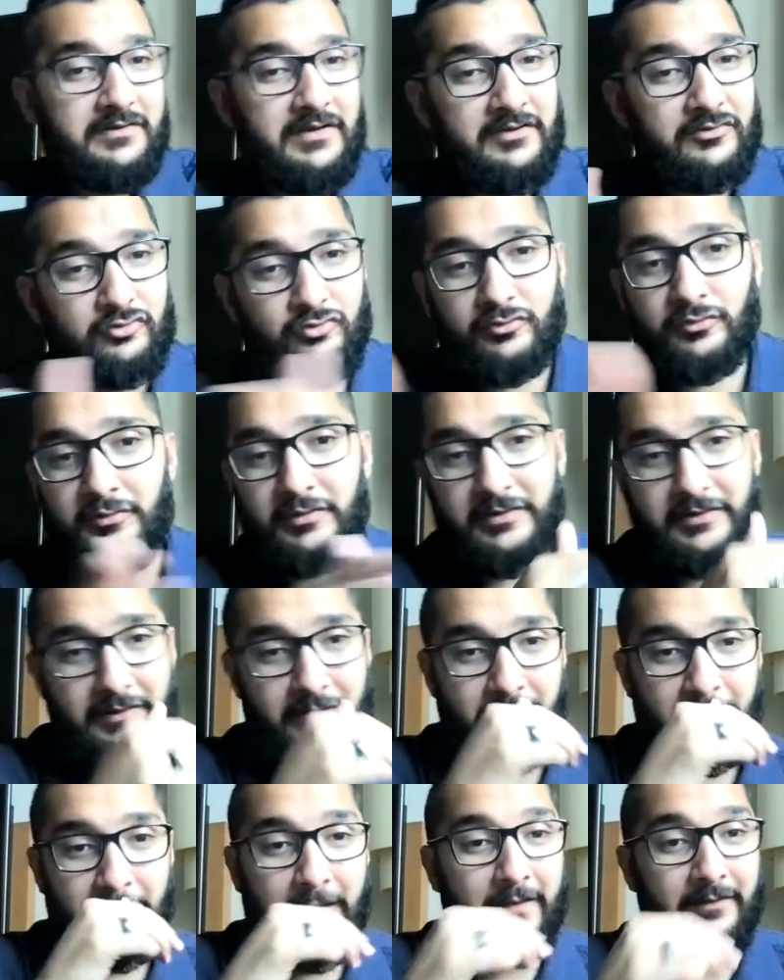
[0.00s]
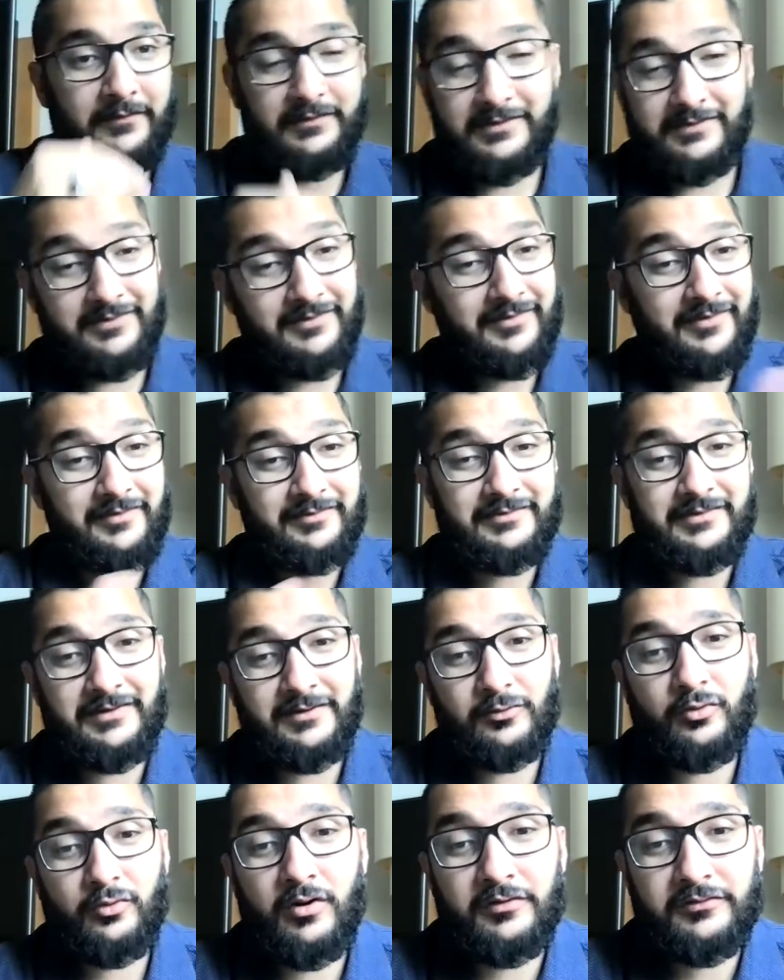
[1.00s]
intentional and consistent
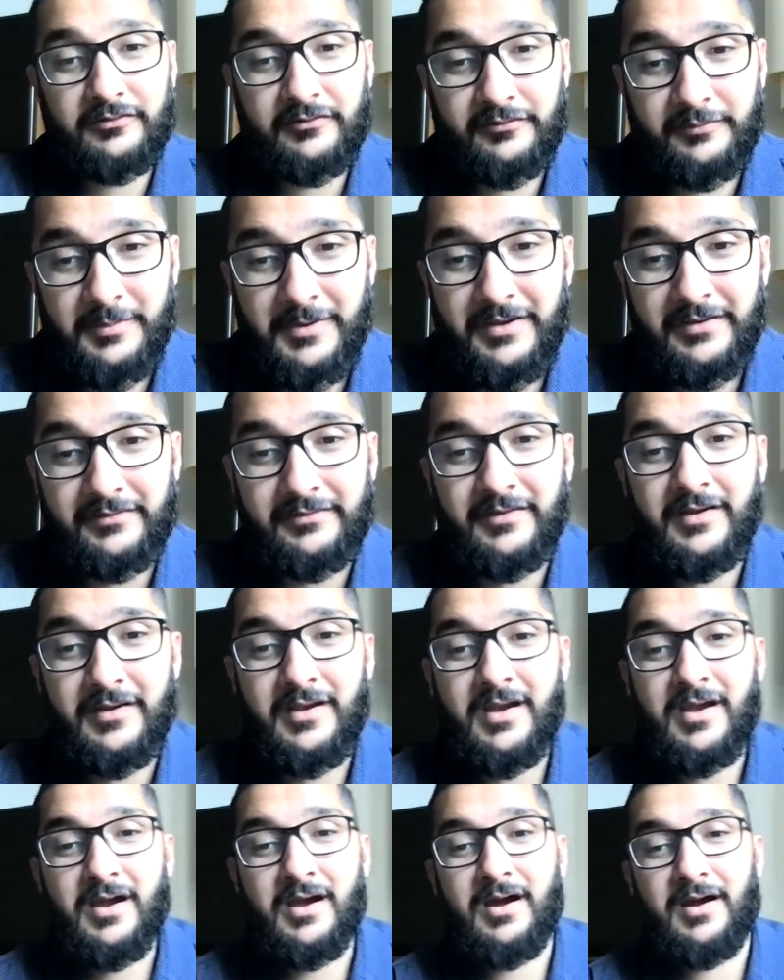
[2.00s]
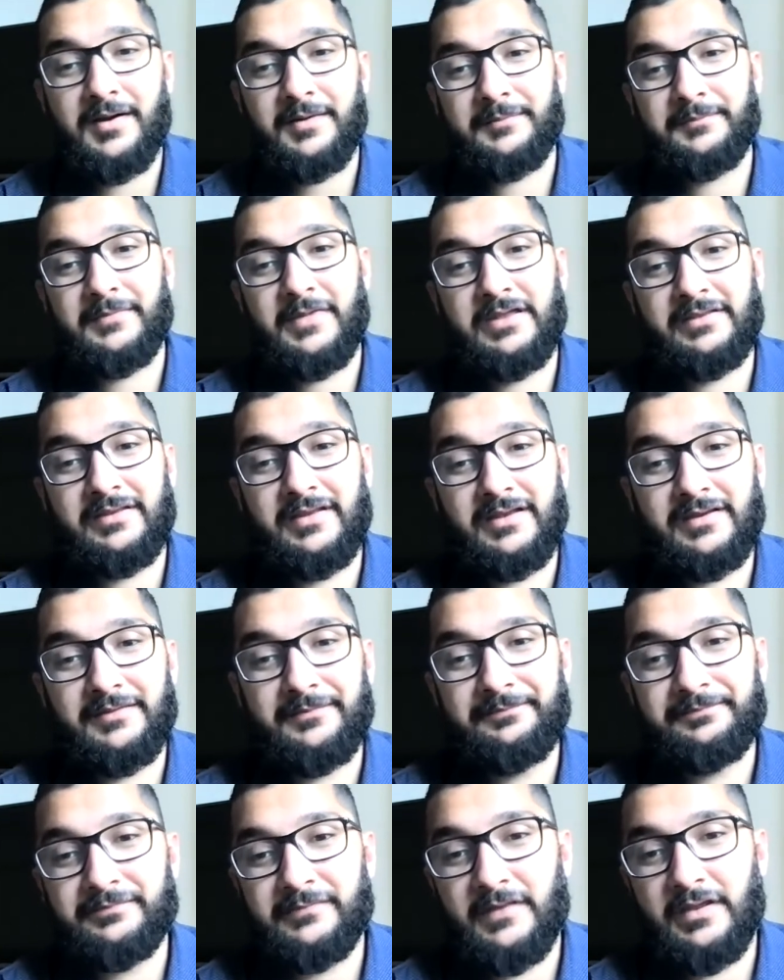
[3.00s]
across the space. And
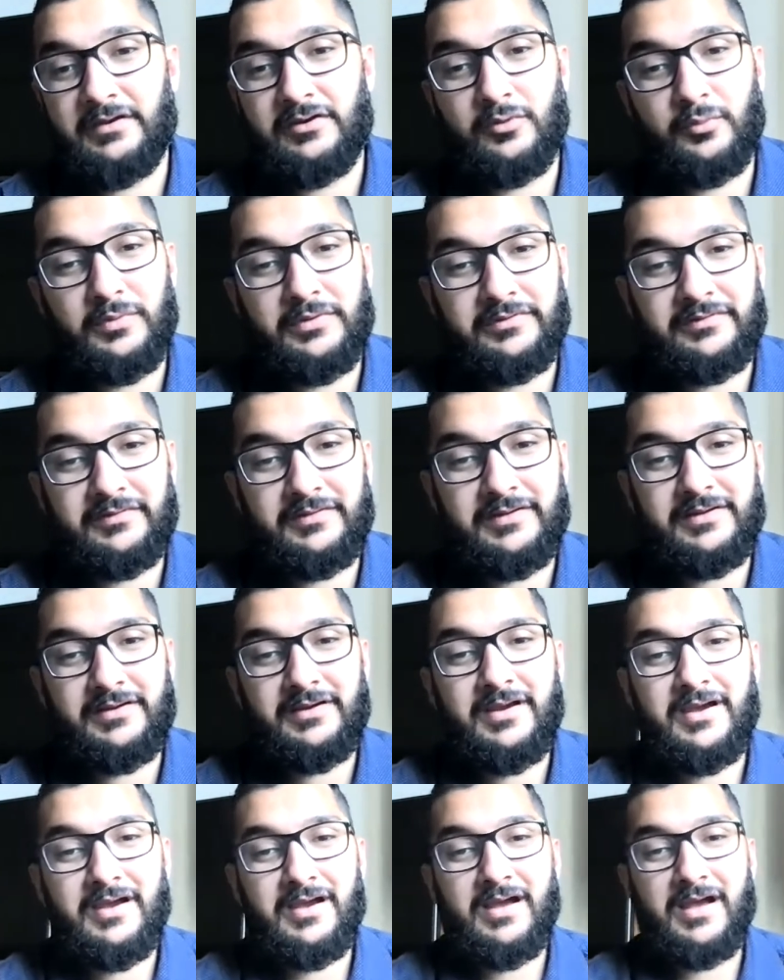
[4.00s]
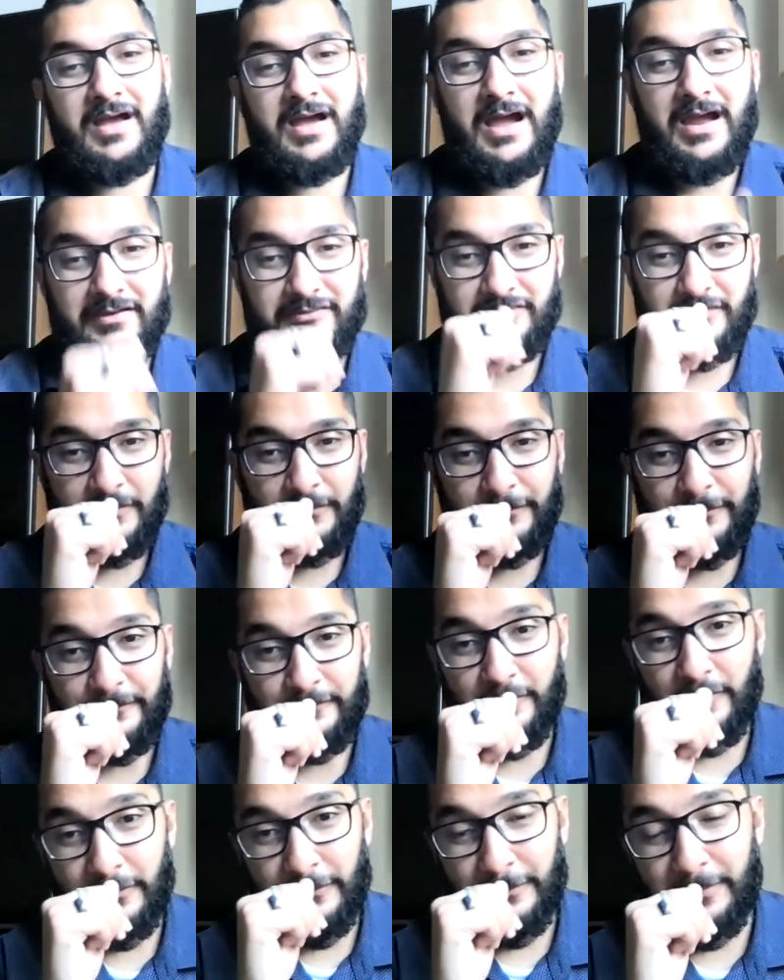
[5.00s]
then, you know, we see Aisha also
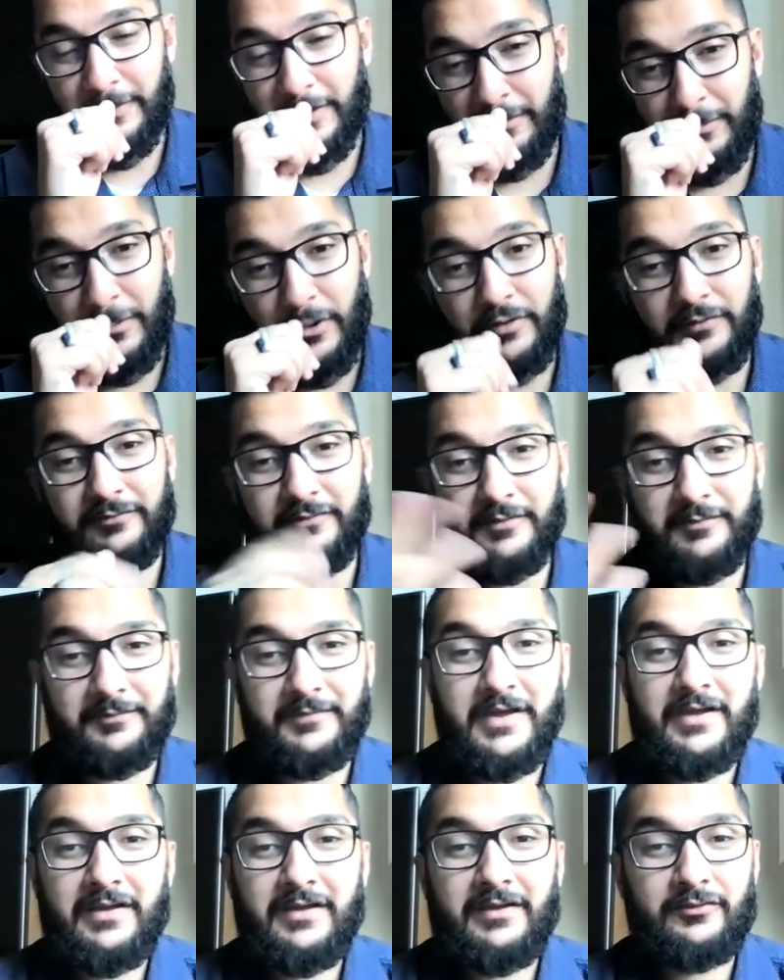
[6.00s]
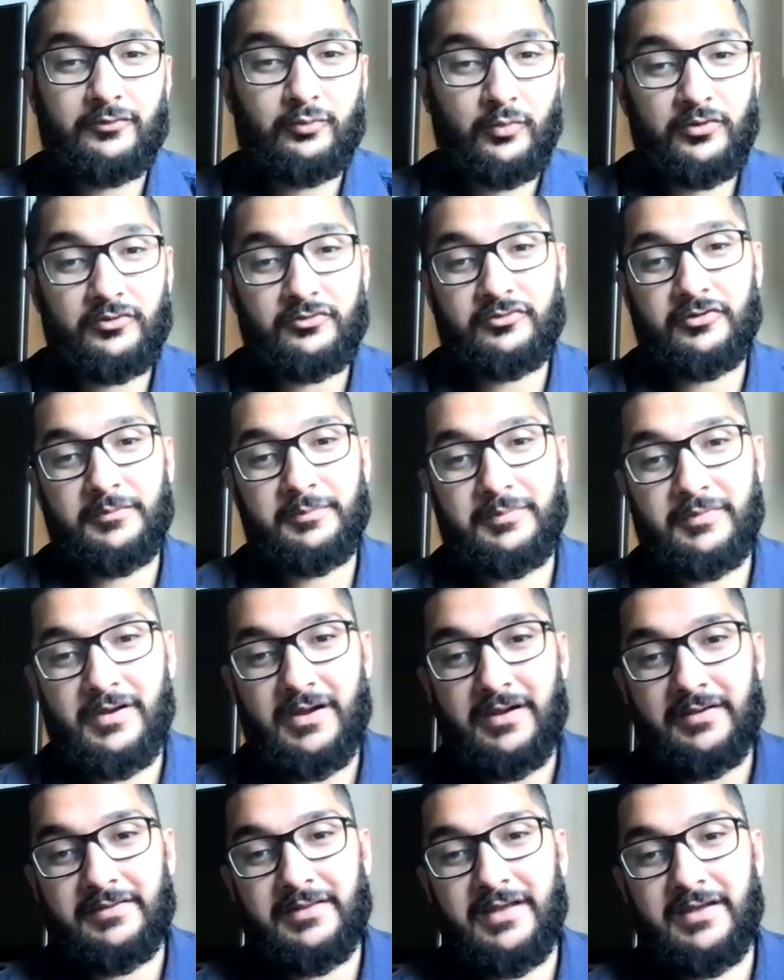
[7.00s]
talking about, apart from his worship,
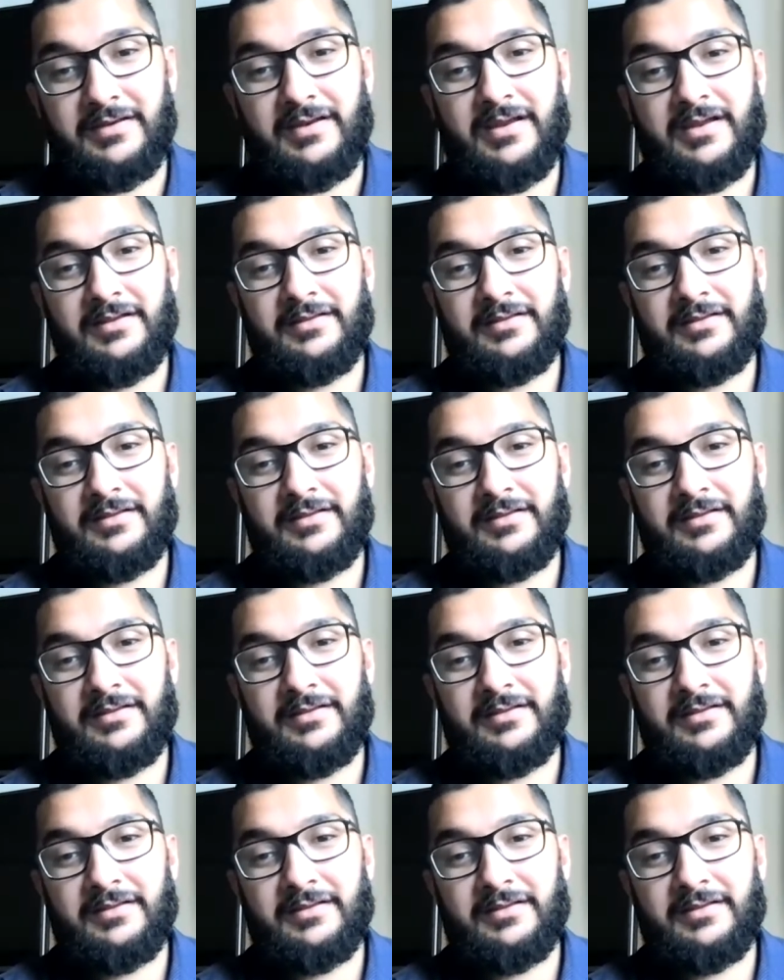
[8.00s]
the